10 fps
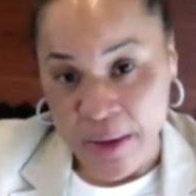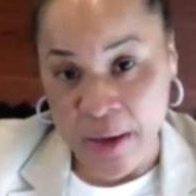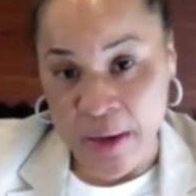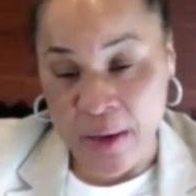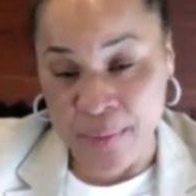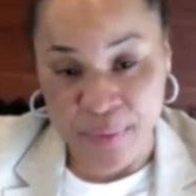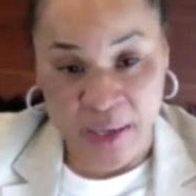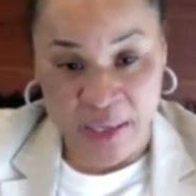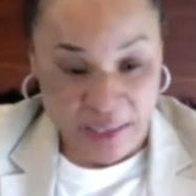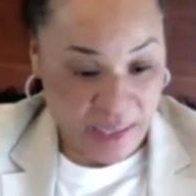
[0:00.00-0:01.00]
um,
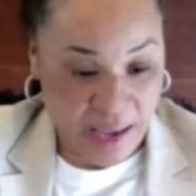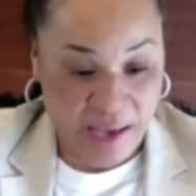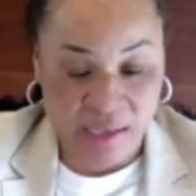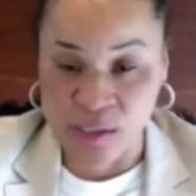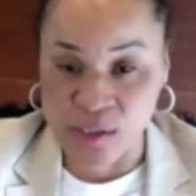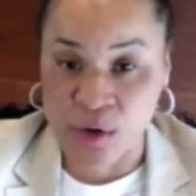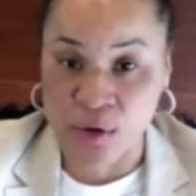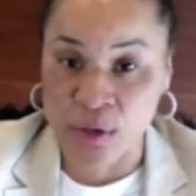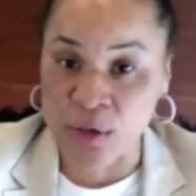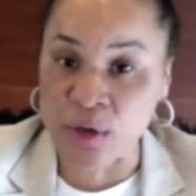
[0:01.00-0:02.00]
it it has a
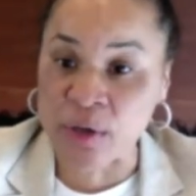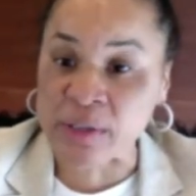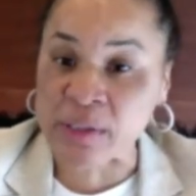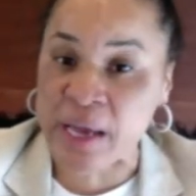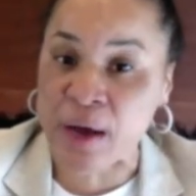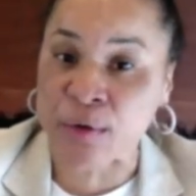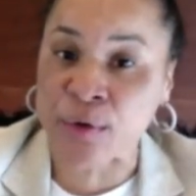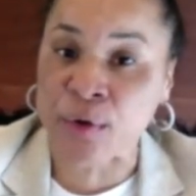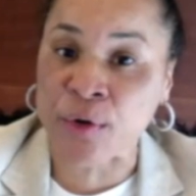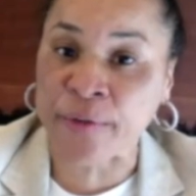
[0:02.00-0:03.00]
certain look, sound,
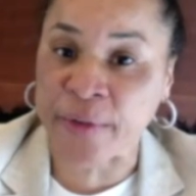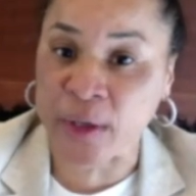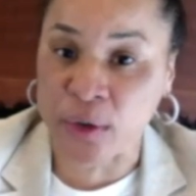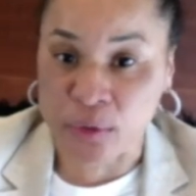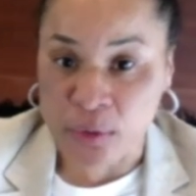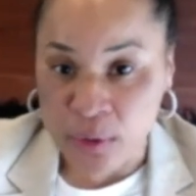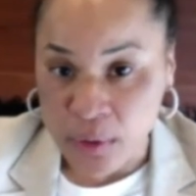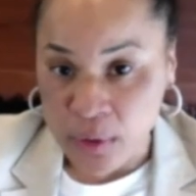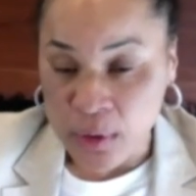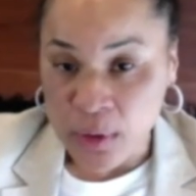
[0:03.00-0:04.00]
or feel.
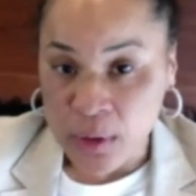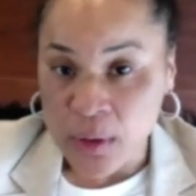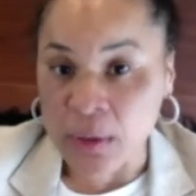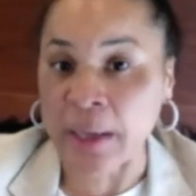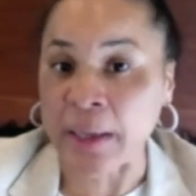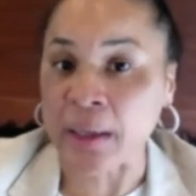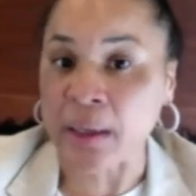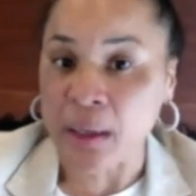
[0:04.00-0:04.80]
Like,